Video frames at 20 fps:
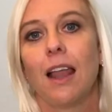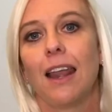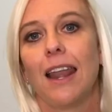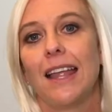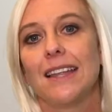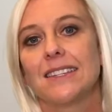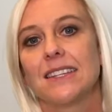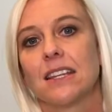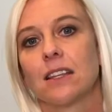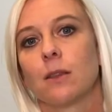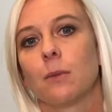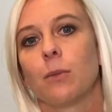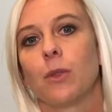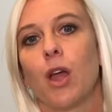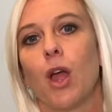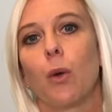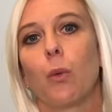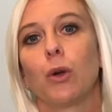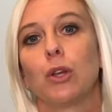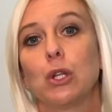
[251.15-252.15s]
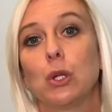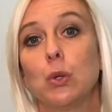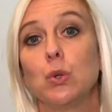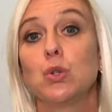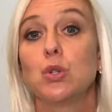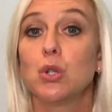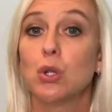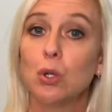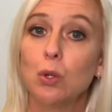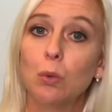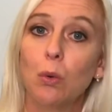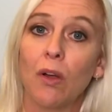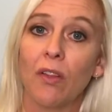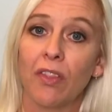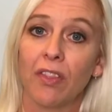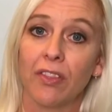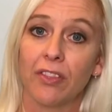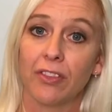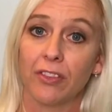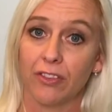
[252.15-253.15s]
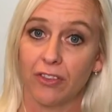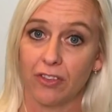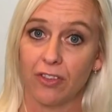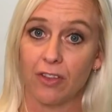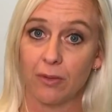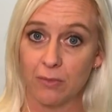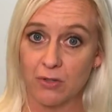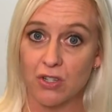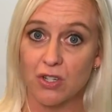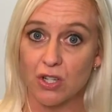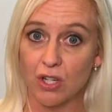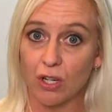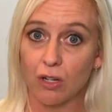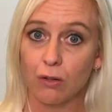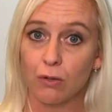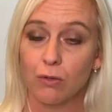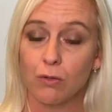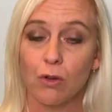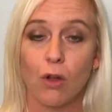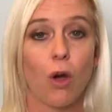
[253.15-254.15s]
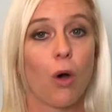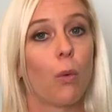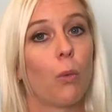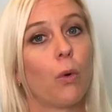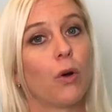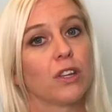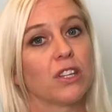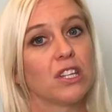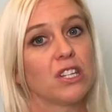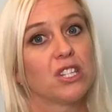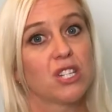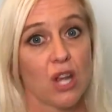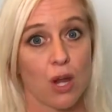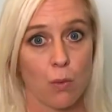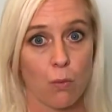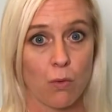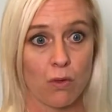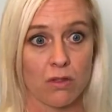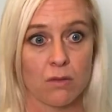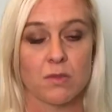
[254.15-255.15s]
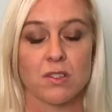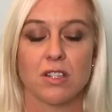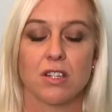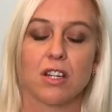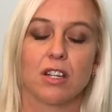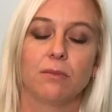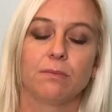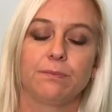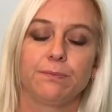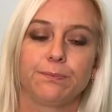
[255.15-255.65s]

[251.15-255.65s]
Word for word: letting them know what you do want them to do, not what you don't want them to do.